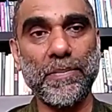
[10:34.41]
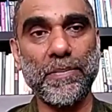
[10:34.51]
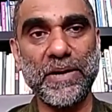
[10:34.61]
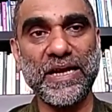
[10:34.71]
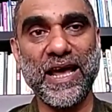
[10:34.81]

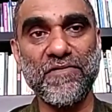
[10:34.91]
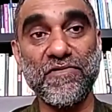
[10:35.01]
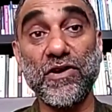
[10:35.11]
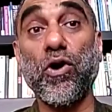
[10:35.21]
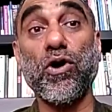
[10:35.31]
in public
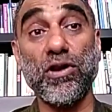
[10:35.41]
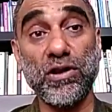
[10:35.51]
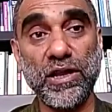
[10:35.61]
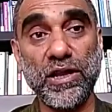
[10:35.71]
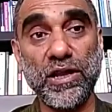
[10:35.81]
life in
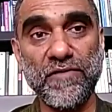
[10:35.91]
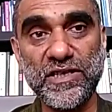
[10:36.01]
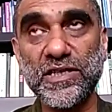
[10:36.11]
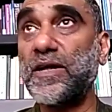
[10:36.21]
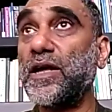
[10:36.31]
all
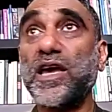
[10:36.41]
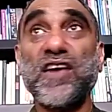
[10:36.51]
levels.